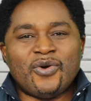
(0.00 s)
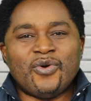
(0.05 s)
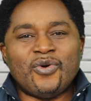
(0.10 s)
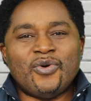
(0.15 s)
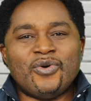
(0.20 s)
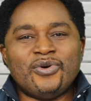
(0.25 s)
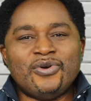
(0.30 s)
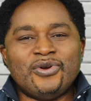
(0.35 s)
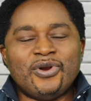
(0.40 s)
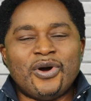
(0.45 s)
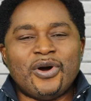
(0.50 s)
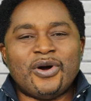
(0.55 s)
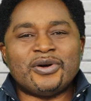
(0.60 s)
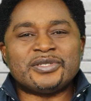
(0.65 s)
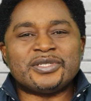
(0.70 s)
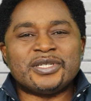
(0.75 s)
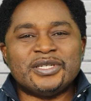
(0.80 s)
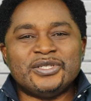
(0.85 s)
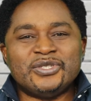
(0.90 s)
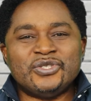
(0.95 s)
Oh
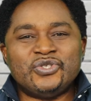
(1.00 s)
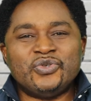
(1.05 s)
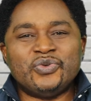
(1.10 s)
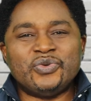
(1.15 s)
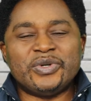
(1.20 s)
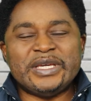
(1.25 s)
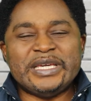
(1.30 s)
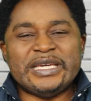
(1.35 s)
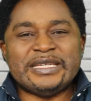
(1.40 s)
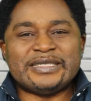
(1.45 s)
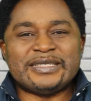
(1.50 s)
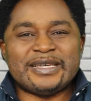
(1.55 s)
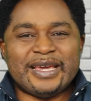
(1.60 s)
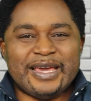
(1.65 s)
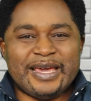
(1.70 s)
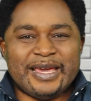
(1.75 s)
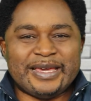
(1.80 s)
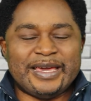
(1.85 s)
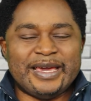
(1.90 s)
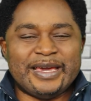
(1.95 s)
Lord, do it
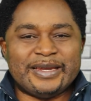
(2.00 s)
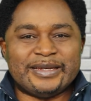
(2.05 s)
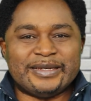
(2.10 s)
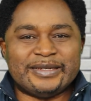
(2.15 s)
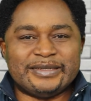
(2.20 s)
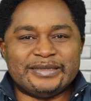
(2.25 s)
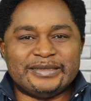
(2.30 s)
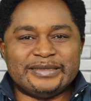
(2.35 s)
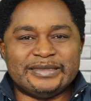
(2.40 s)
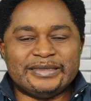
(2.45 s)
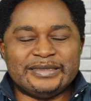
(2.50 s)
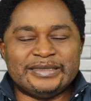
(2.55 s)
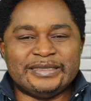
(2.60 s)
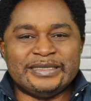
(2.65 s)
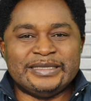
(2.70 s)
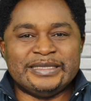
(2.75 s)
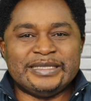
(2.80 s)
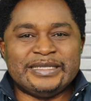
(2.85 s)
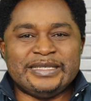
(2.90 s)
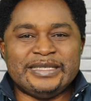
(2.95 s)
again.
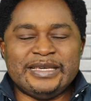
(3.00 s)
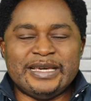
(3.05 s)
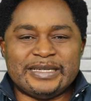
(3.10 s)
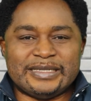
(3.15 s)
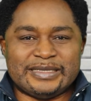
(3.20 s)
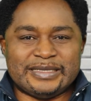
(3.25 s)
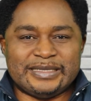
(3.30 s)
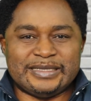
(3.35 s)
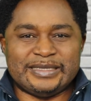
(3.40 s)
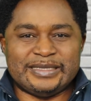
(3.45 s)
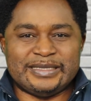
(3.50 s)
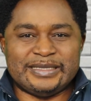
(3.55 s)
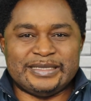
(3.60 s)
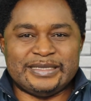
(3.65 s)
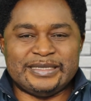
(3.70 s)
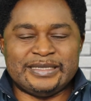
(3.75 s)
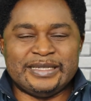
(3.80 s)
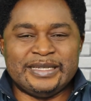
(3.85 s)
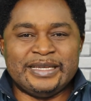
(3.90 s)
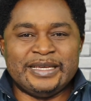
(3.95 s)

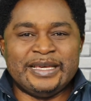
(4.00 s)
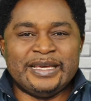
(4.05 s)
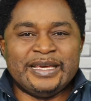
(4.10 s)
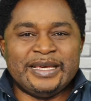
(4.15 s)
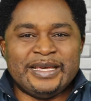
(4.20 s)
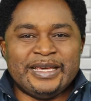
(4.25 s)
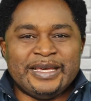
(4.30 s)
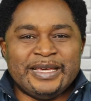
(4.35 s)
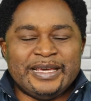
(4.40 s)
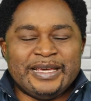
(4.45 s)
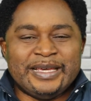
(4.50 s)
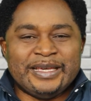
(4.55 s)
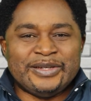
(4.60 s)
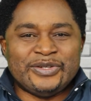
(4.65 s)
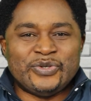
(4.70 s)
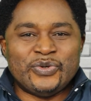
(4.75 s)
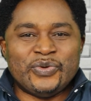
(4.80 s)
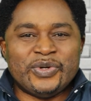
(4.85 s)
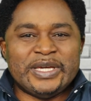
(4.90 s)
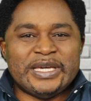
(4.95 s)
Yes,
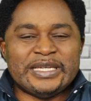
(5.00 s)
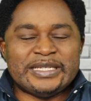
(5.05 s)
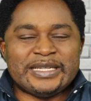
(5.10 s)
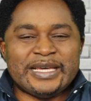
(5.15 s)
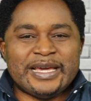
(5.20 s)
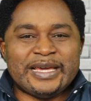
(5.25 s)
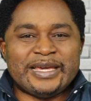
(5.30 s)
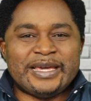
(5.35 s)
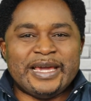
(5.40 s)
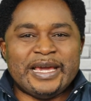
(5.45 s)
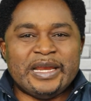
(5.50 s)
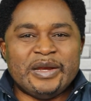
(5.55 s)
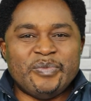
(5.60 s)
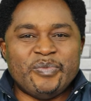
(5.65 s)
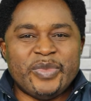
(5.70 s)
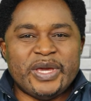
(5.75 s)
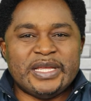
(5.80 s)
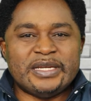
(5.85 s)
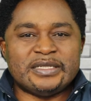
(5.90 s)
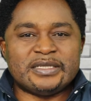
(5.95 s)
do it
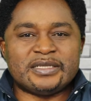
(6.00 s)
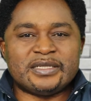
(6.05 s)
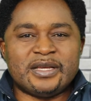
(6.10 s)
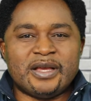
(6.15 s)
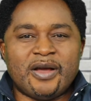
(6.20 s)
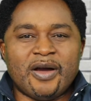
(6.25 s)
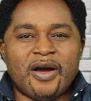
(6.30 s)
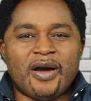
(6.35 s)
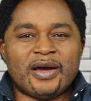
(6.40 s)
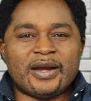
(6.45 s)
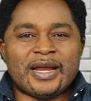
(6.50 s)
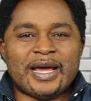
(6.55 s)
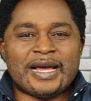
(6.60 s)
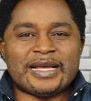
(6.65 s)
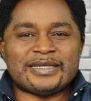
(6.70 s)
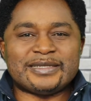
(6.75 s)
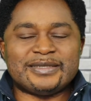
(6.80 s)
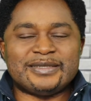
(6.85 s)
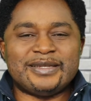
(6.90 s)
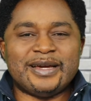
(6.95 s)
again means God
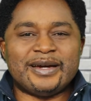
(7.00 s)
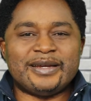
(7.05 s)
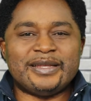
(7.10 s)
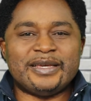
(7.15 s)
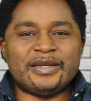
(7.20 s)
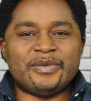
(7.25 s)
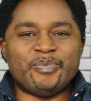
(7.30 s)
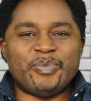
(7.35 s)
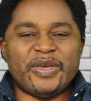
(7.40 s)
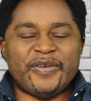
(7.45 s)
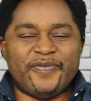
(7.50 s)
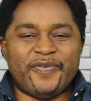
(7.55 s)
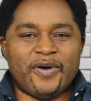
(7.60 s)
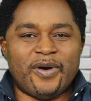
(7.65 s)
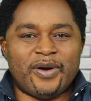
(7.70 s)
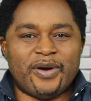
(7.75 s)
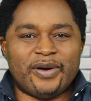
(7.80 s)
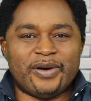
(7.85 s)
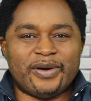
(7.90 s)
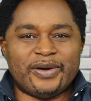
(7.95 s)
has done it
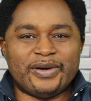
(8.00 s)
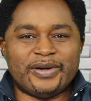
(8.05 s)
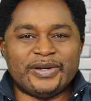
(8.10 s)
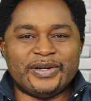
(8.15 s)
before.